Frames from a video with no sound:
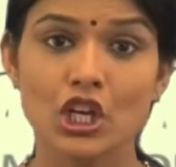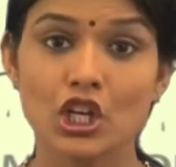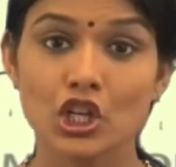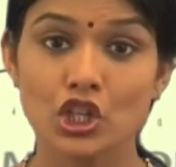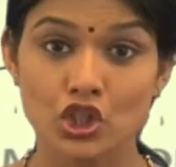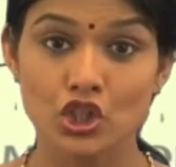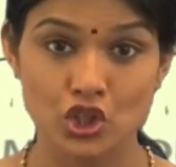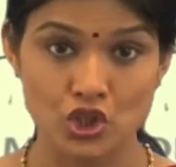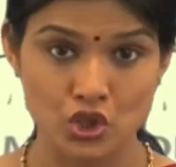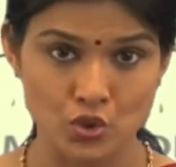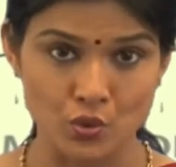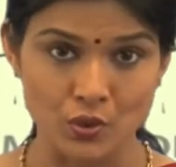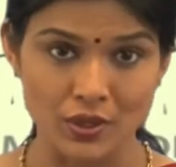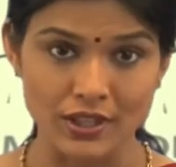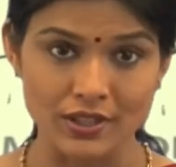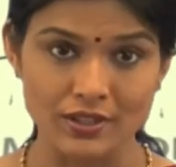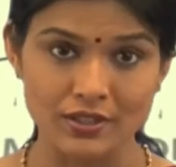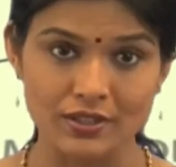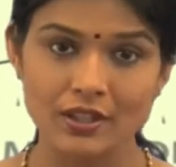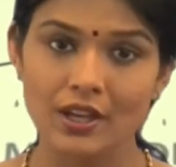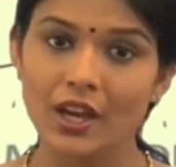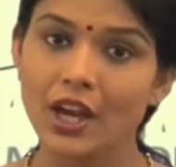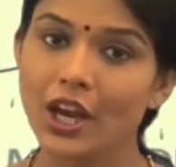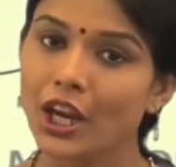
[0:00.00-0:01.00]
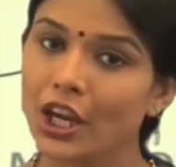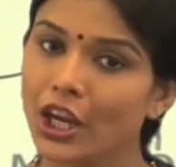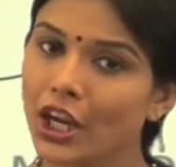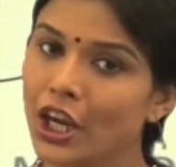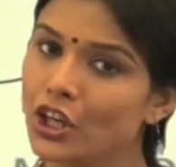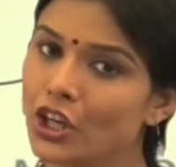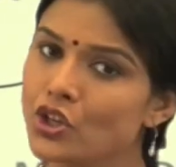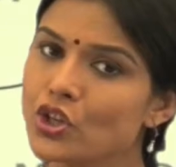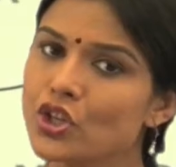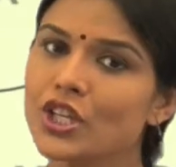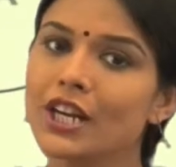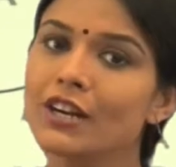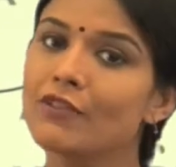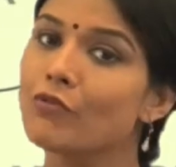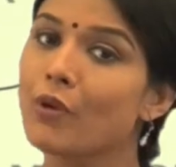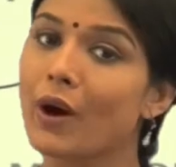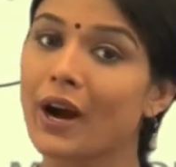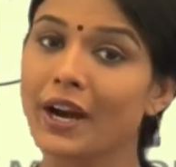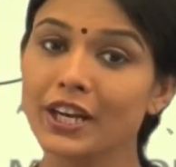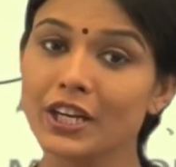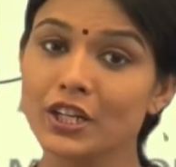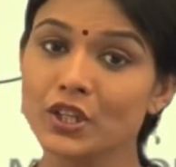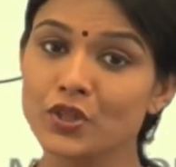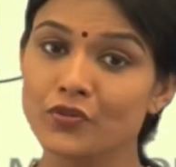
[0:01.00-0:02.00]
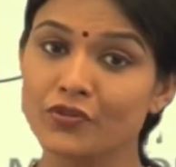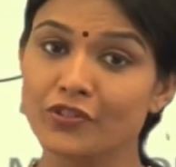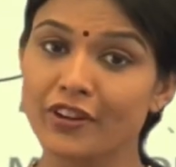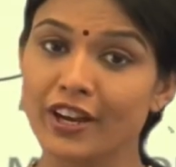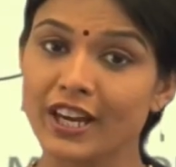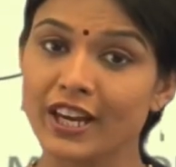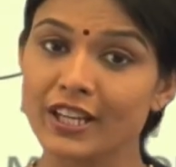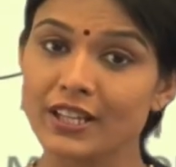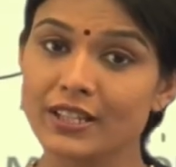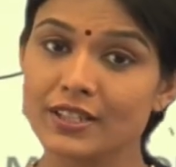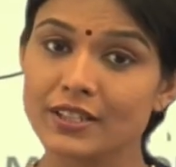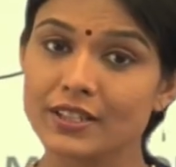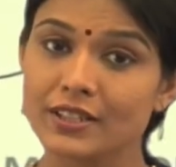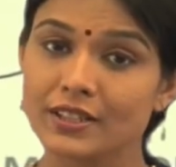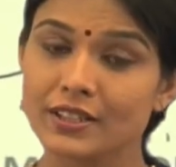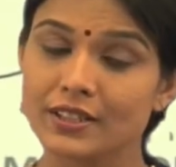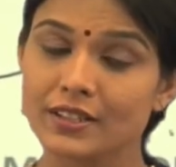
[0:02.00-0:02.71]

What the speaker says: Students, can you tell why it failed?